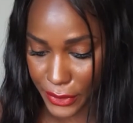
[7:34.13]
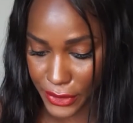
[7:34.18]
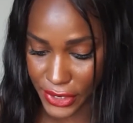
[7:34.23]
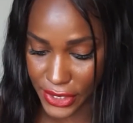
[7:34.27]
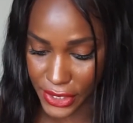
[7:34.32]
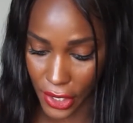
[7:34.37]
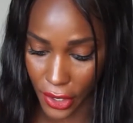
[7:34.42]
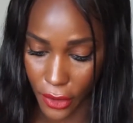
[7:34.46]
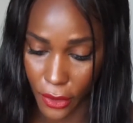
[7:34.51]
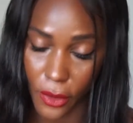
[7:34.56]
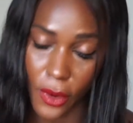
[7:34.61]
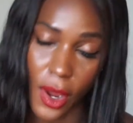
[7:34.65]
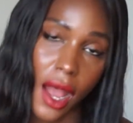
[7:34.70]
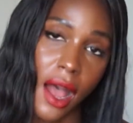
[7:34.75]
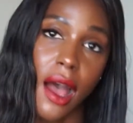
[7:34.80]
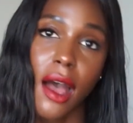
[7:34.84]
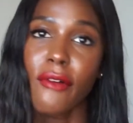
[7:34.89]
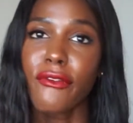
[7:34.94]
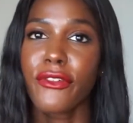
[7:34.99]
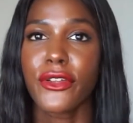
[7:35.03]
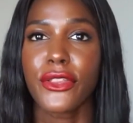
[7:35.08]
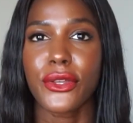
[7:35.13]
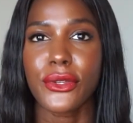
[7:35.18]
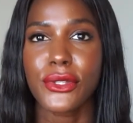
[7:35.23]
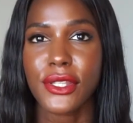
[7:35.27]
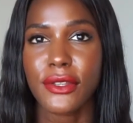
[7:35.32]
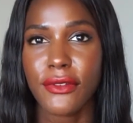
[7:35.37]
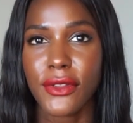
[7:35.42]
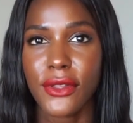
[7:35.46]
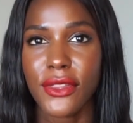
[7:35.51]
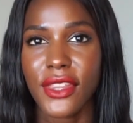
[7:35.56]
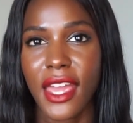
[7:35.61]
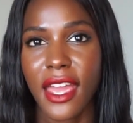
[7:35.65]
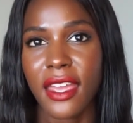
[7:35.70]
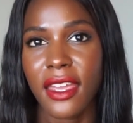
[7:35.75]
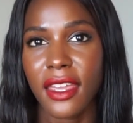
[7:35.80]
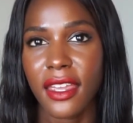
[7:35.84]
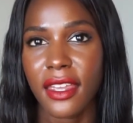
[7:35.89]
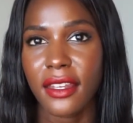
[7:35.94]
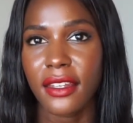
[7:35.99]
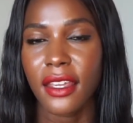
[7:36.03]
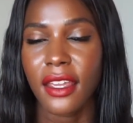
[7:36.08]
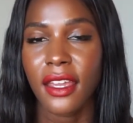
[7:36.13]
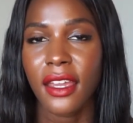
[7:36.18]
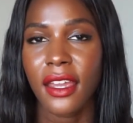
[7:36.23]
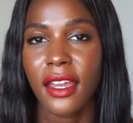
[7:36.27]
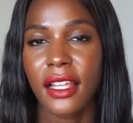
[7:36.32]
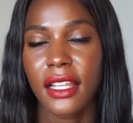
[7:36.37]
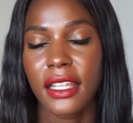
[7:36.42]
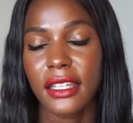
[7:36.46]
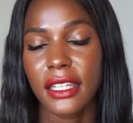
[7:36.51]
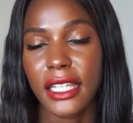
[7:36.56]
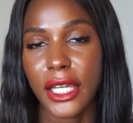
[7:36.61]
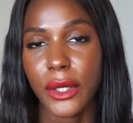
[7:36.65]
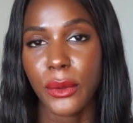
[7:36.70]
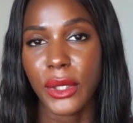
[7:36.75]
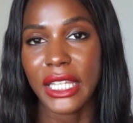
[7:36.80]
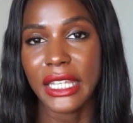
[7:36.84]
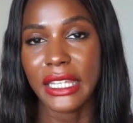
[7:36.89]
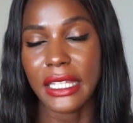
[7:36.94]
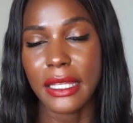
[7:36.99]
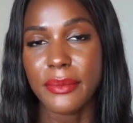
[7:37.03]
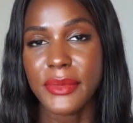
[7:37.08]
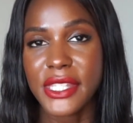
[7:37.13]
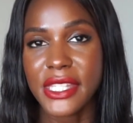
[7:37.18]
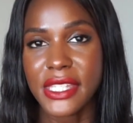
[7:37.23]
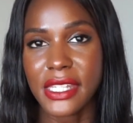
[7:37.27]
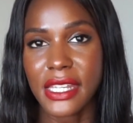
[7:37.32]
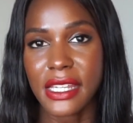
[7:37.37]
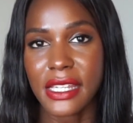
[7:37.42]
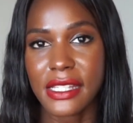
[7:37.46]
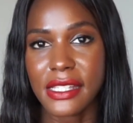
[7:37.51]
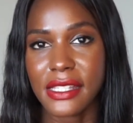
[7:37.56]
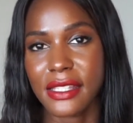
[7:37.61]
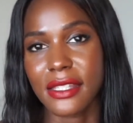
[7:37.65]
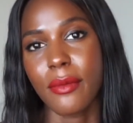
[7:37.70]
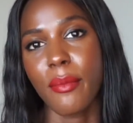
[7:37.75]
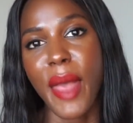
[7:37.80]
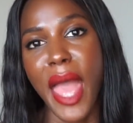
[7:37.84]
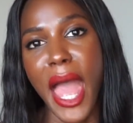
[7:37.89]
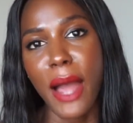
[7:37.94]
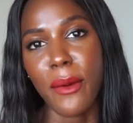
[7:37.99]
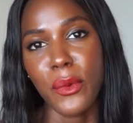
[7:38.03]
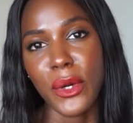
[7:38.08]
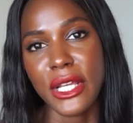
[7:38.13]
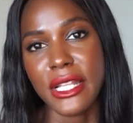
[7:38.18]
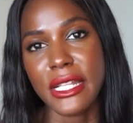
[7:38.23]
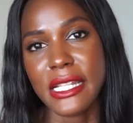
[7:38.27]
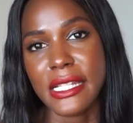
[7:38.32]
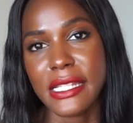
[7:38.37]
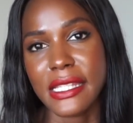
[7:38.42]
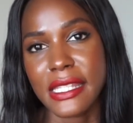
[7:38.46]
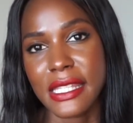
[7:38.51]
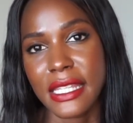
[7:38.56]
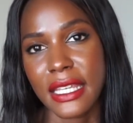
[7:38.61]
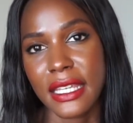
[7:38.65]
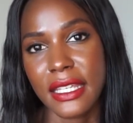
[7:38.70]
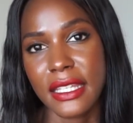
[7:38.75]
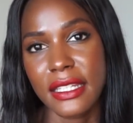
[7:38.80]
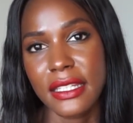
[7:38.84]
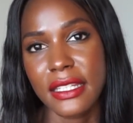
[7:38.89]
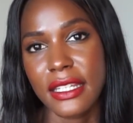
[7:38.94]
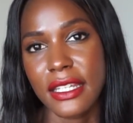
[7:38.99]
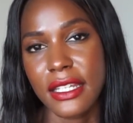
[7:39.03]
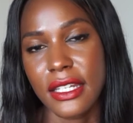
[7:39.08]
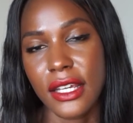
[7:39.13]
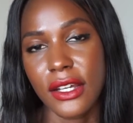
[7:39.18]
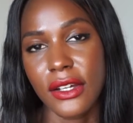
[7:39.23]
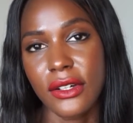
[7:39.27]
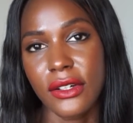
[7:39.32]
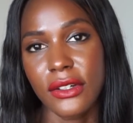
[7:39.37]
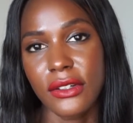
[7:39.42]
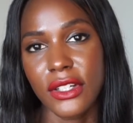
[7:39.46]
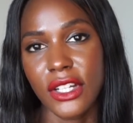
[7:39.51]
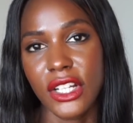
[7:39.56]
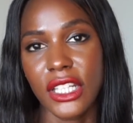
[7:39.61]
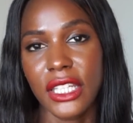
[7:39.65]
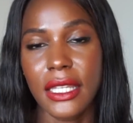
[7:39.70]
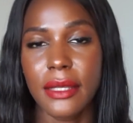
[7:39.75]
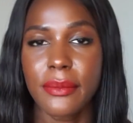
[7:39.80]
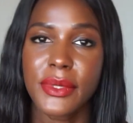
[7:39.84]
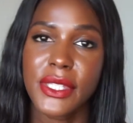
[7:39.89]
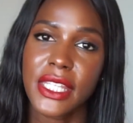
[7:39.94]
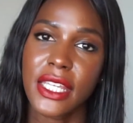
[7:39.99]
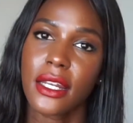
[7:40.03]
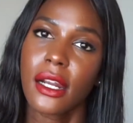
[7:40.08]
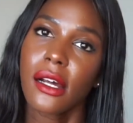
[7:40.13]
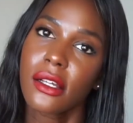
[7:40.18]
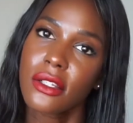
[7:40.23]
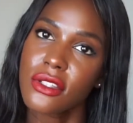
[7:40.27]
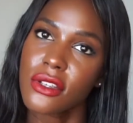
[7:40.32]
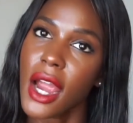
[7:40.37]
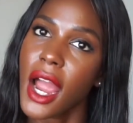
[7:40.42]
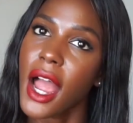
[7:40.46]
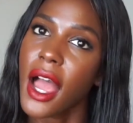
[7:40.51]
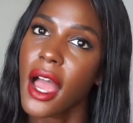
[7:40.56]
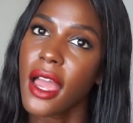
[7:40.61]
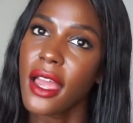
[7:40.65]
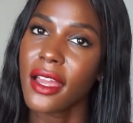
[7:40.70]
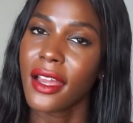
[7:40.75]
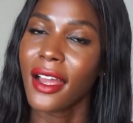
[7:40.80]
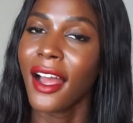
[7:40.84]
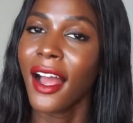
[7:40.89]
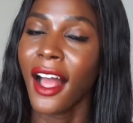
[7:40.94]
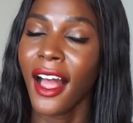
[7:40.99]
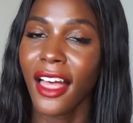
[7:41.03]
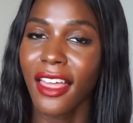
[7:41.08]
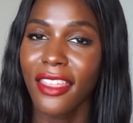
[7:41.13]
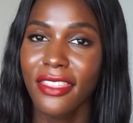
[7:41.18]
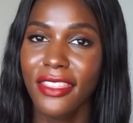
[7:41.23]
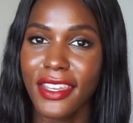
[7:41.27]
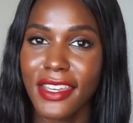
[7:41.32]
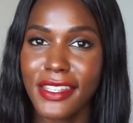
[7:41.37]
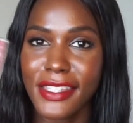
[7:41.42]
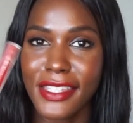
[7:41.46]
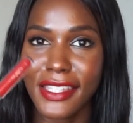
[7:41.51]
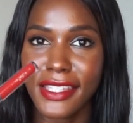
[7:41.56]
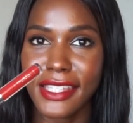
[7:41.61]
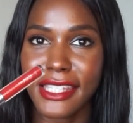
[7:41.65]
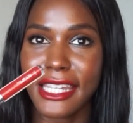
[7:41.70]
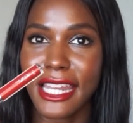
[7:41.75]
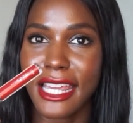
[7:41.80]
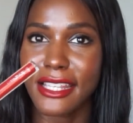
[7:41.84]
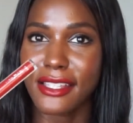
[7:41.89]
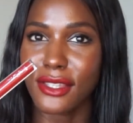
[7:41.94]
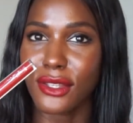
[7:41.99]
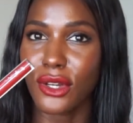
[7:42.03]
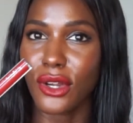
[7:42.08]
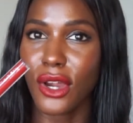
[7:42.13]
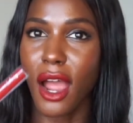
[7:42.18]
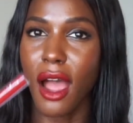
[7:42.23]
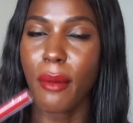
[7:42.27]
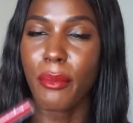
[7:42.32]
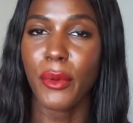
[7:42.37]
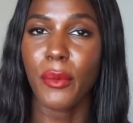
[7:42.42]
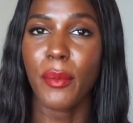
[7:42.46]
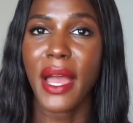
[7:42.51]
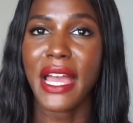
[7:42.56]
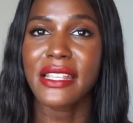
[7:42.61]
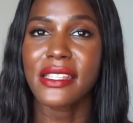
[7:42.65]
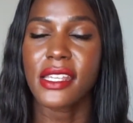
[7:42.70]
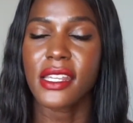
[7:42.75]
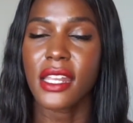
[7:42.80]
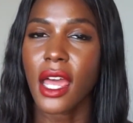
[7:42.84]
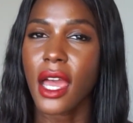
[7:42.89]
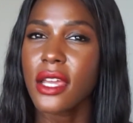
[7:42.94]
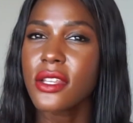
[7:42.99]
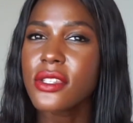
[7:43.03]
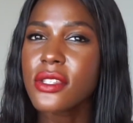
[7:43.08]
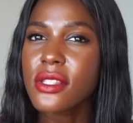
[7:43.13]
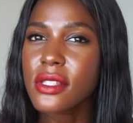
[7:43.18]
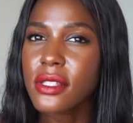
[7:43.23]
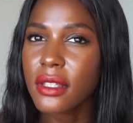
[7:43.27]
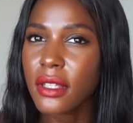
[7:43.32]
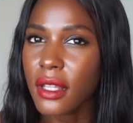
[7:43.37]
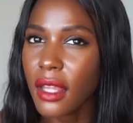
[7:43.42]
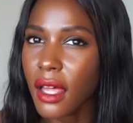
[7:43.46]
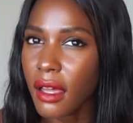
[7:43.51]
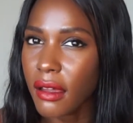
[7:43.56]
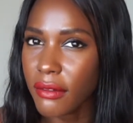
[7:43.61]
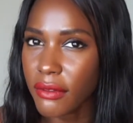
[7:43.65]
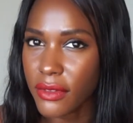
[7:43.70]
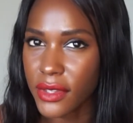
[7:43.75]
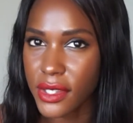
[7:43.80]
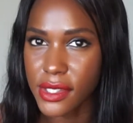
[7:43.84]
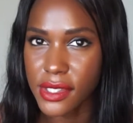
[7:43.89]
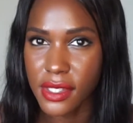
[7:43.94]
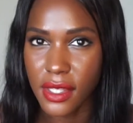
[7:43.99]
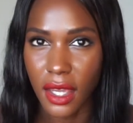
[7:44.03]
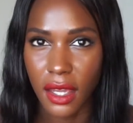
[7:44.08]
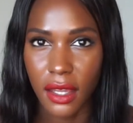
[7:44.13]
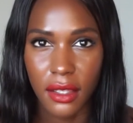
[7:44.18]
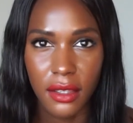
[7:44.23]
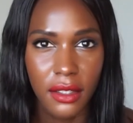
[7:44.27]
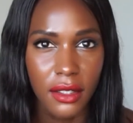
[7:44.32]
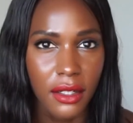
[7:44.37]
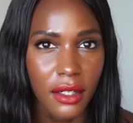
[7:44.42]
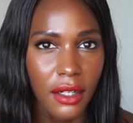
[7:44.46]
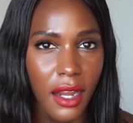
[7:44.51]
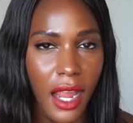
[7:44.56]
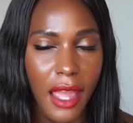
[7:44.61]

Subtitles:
So for those of you that hate liquid lipsticks, the matte ones that, you know, your lips get all dry, this is a nice little compromise, and I just love this color.